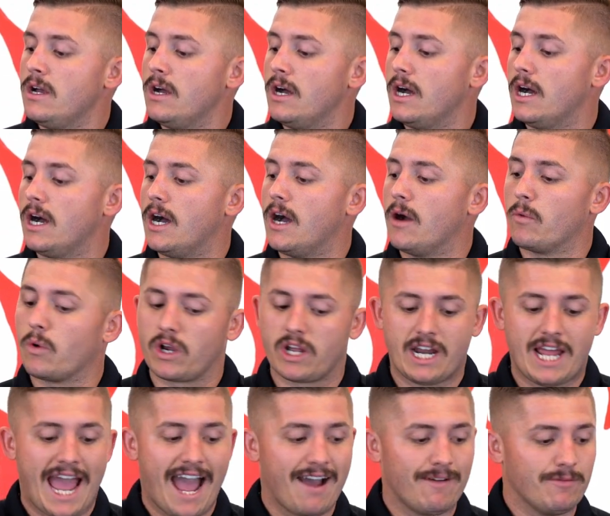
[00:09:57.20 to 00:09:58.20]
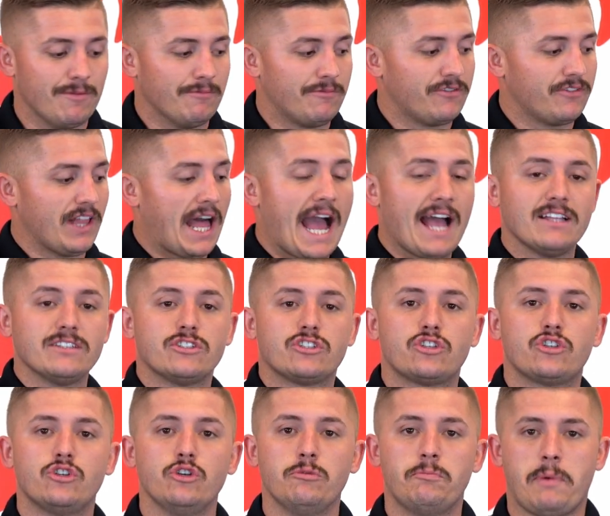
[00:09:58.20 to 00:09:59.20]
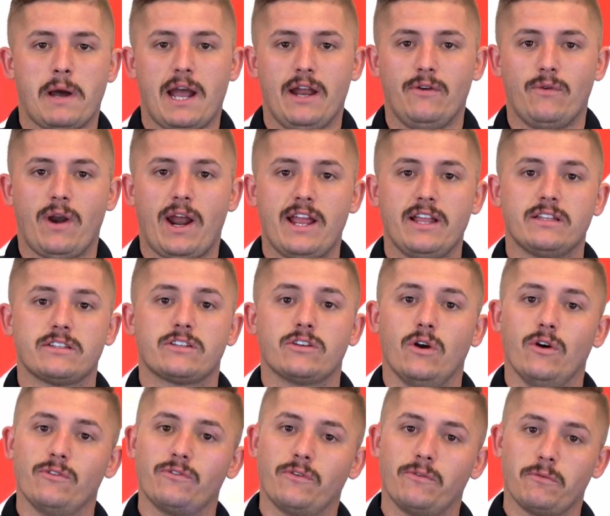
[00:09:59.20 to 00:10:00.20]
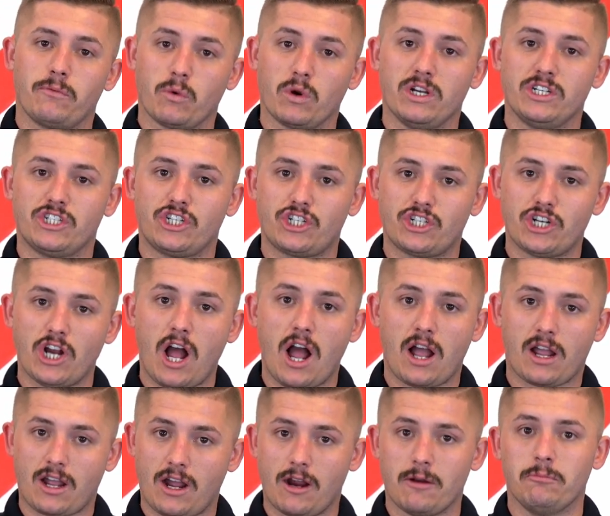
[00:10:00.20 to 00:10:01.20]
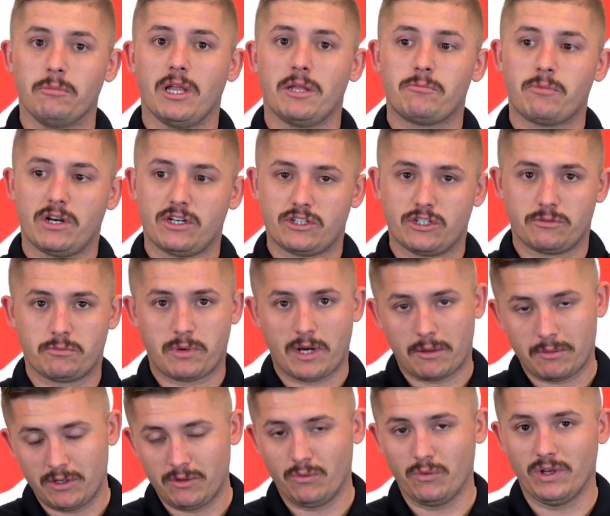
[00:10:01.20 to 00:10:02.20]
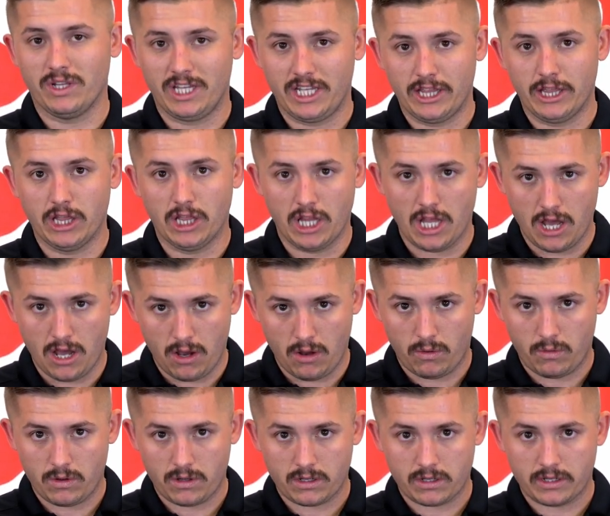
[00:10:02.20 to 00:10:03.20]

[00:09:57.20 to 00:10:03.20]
We're going to have them flat and supine, right? So if we're in shock, our blood pressure is probably really low.